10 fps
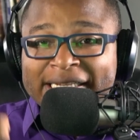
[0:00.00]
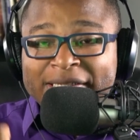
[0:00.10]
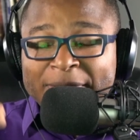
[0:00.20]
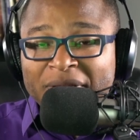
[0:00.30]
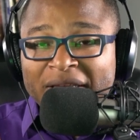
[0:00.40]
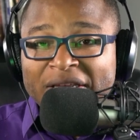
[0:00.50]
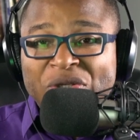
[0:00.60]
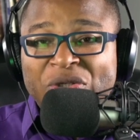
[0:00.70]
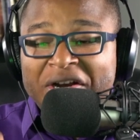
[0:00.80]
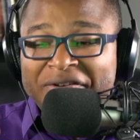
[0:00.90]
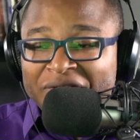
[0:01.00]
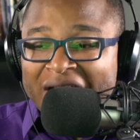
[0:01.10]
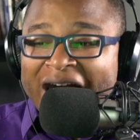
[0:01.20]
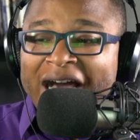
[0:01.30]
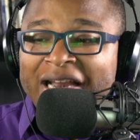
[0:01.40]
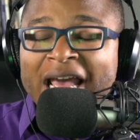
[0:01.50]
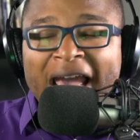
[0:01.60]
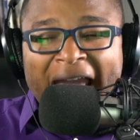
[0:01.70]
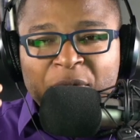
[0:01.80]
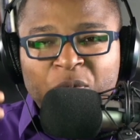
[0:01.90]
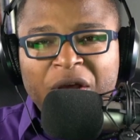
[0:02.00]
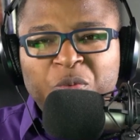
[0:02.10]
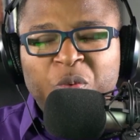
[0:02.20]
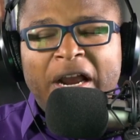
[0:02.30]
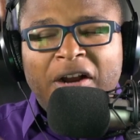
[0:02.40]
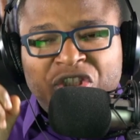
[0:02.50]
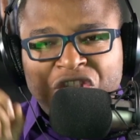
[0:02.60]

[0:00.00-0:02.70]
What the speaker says: is the peace of God. And when we are